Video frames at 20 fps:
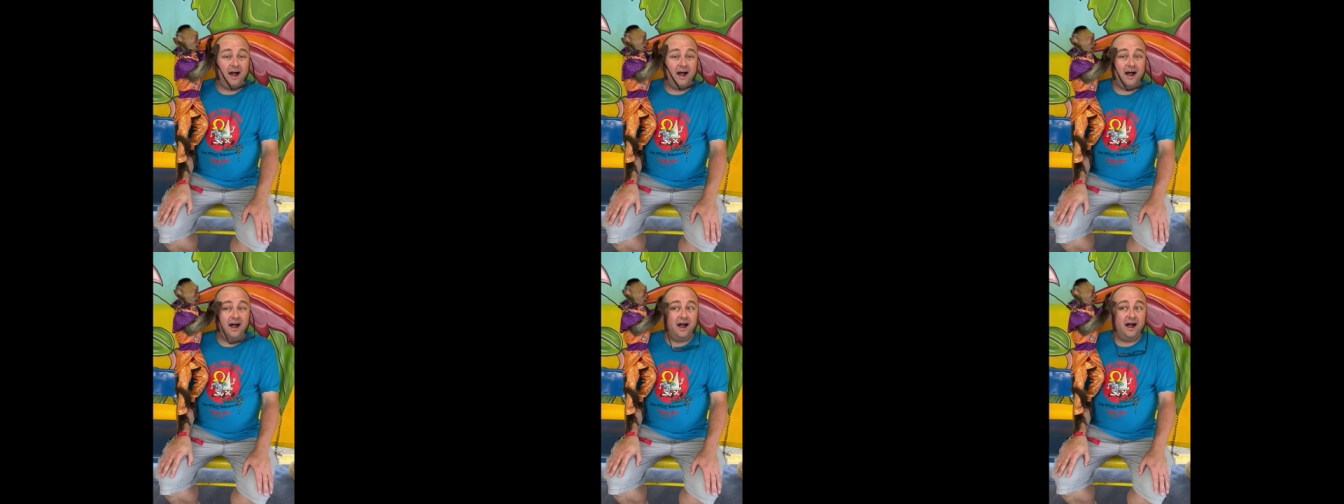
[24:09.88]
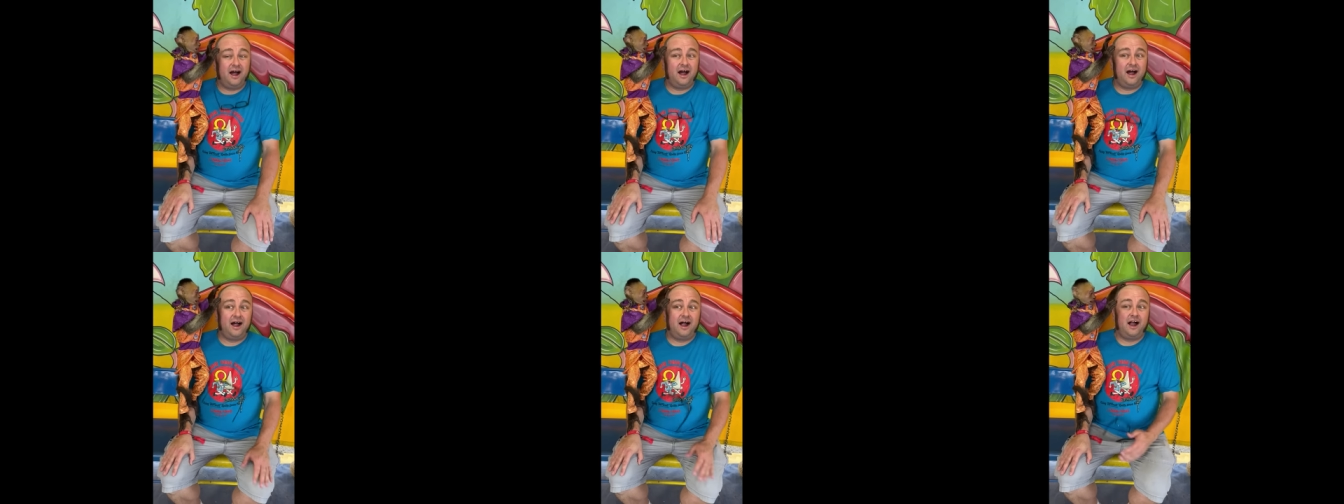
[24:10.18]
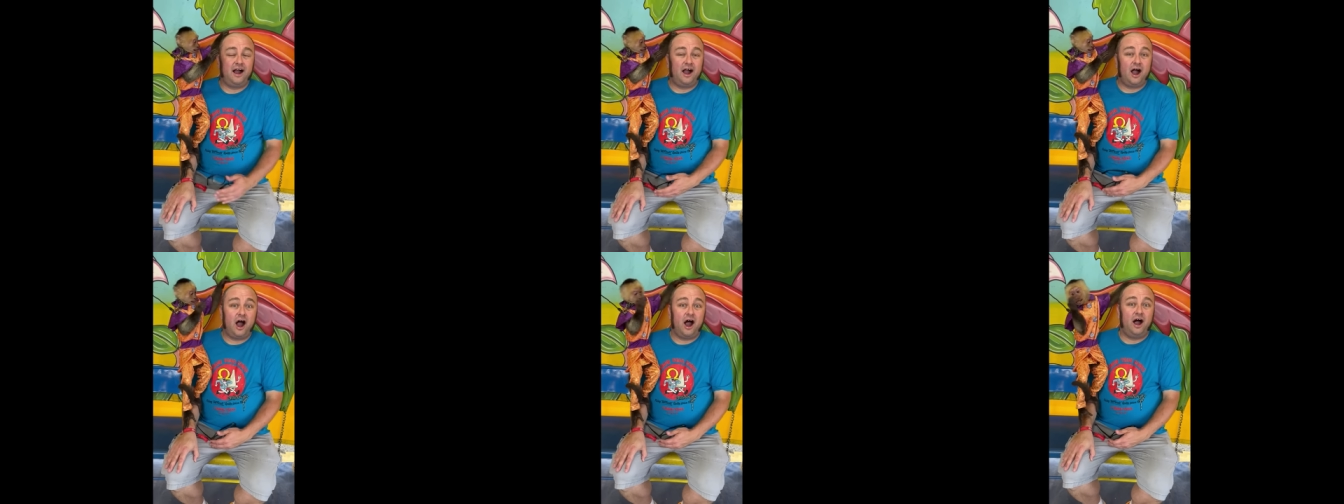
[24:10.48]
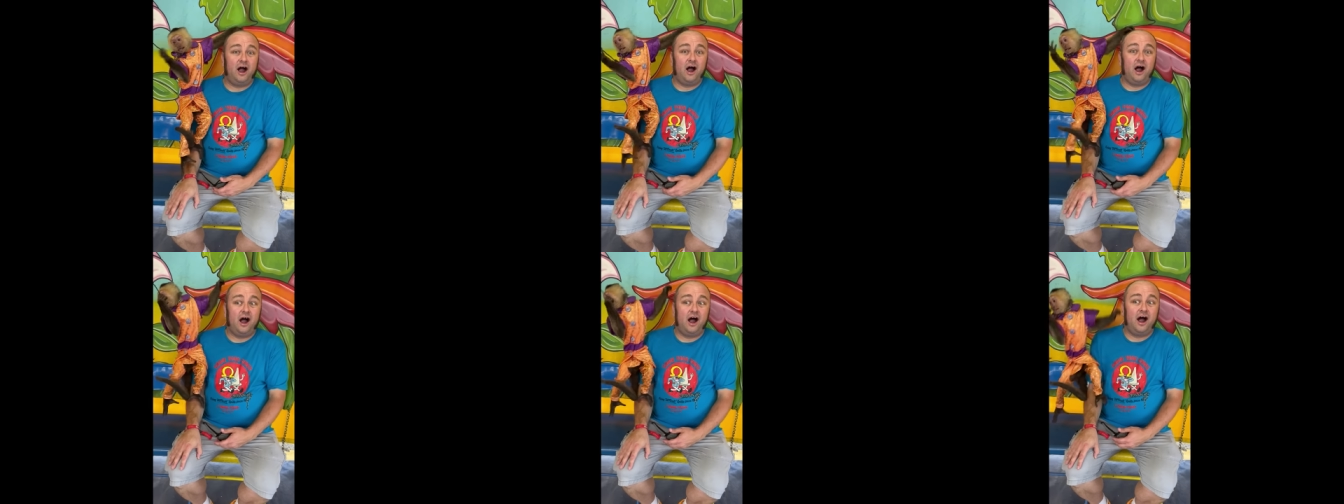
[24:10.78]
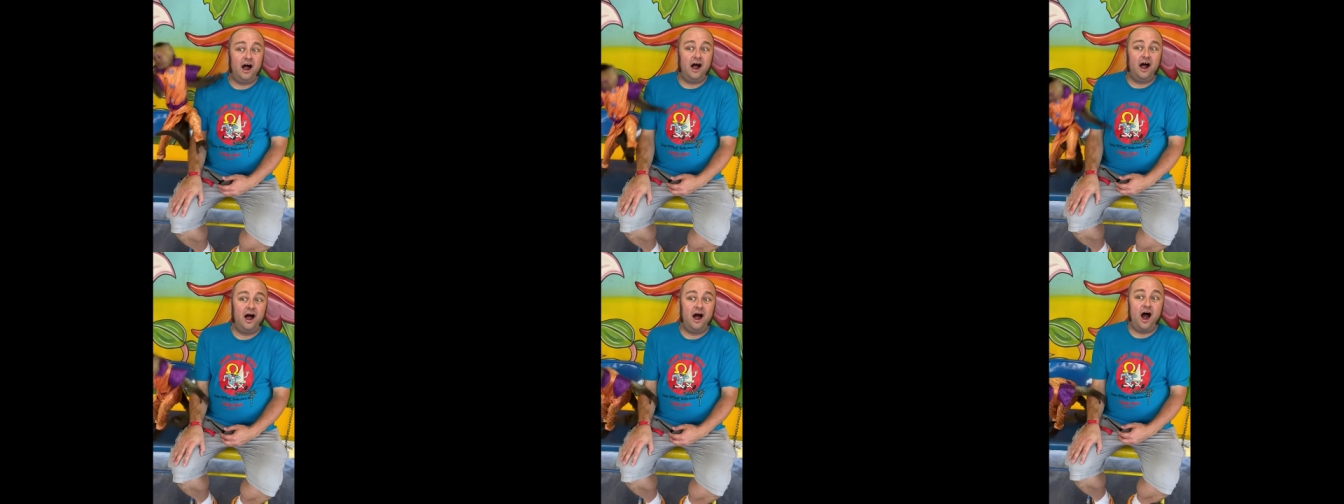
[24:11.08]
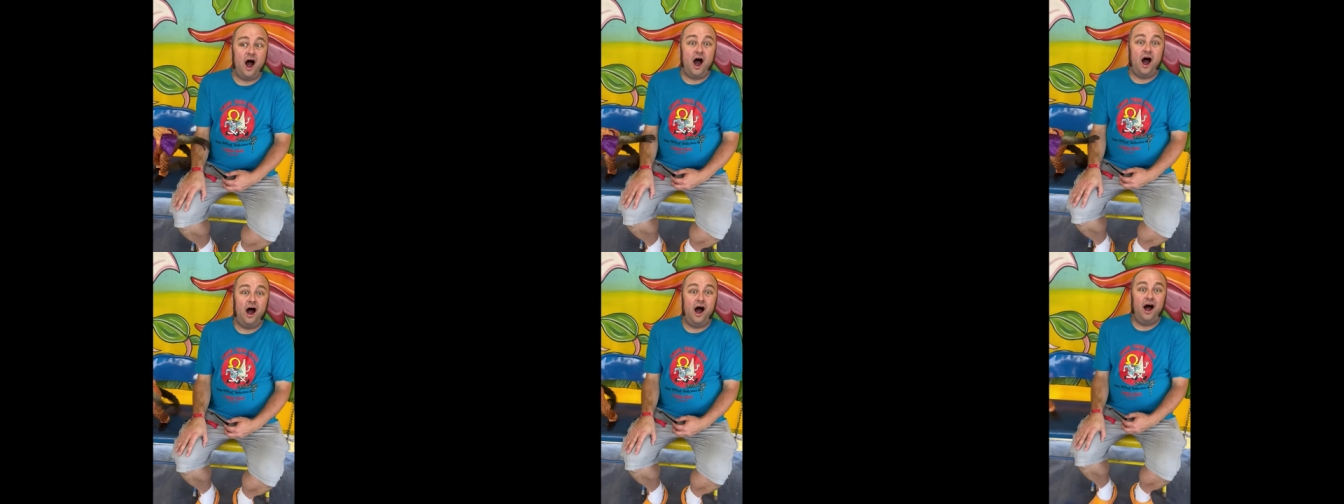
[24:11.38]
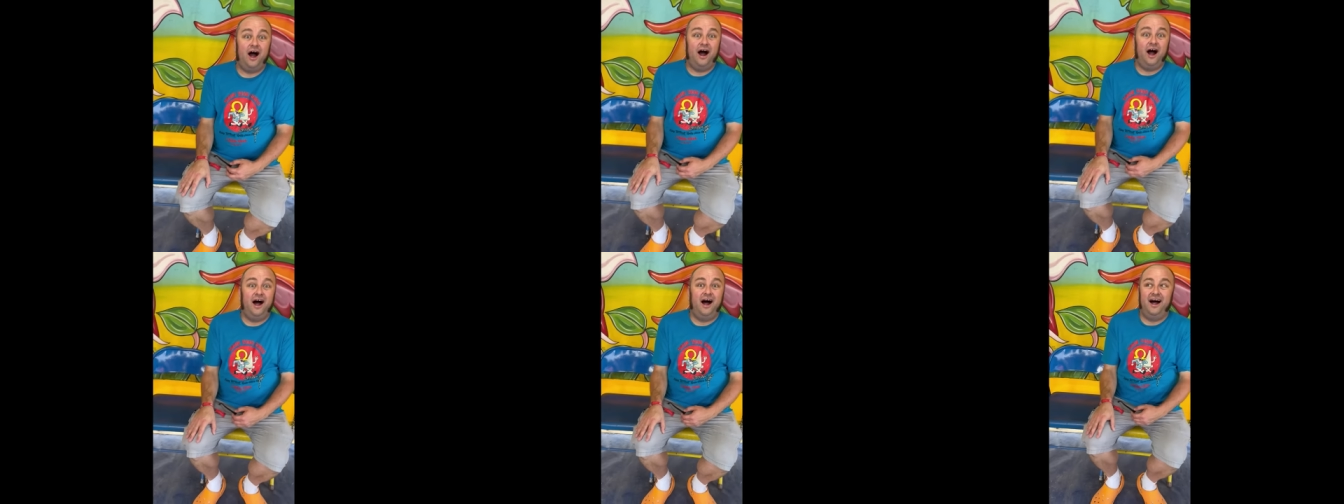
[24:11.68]
glasses off and starts like
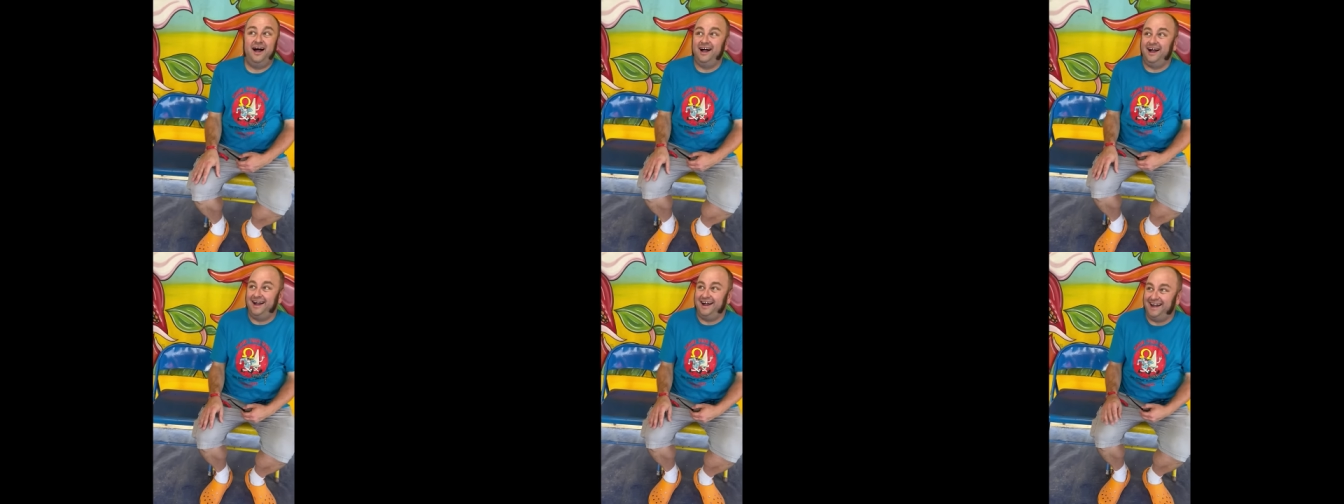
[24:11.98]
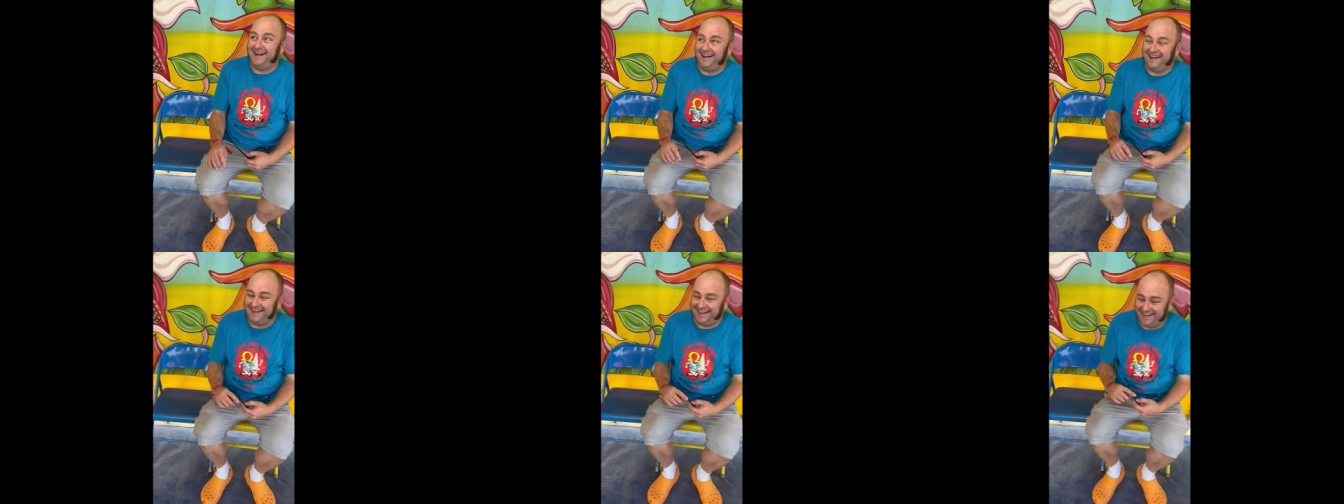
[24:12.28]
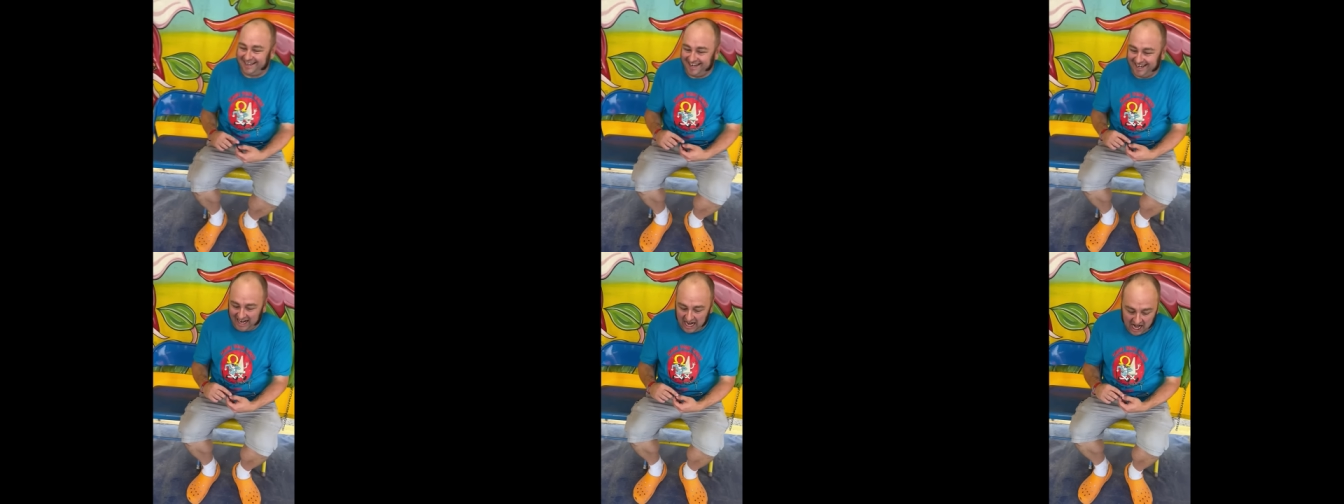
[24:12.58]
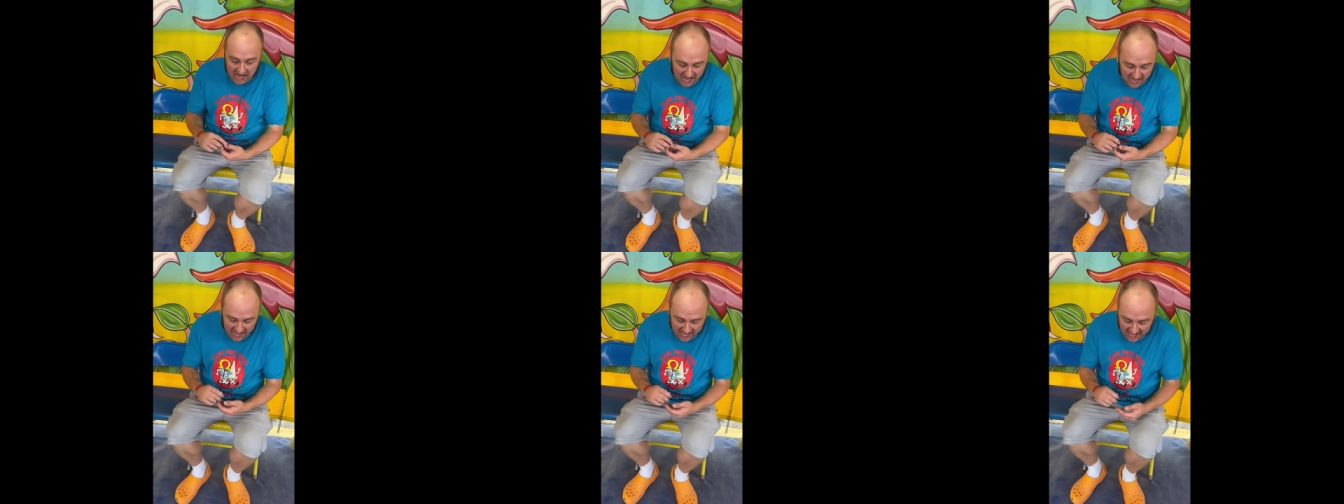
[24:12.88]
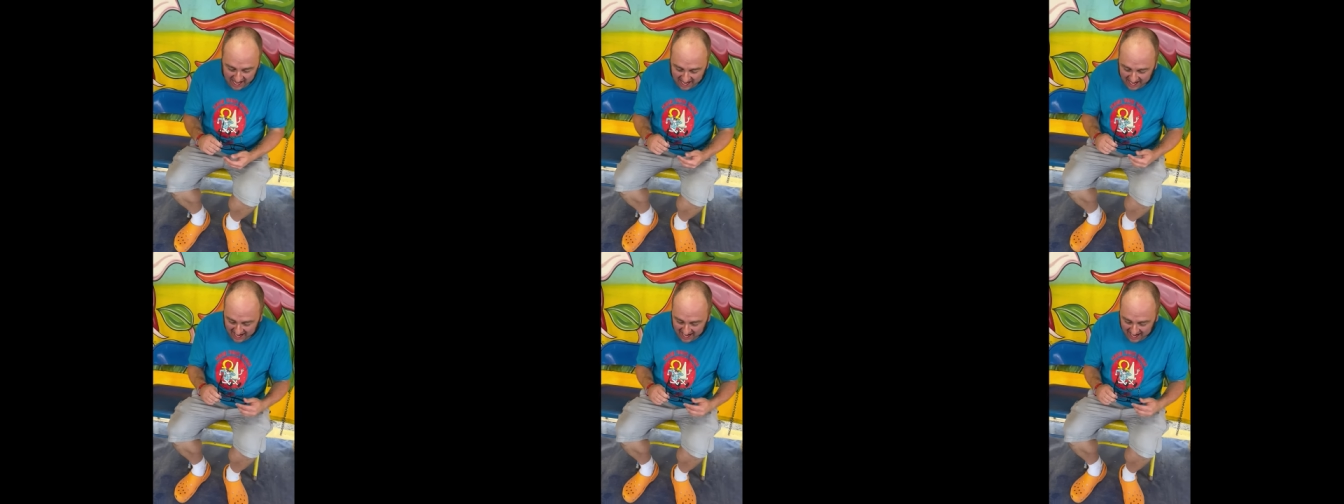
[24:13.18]
rifling his hands through my hair,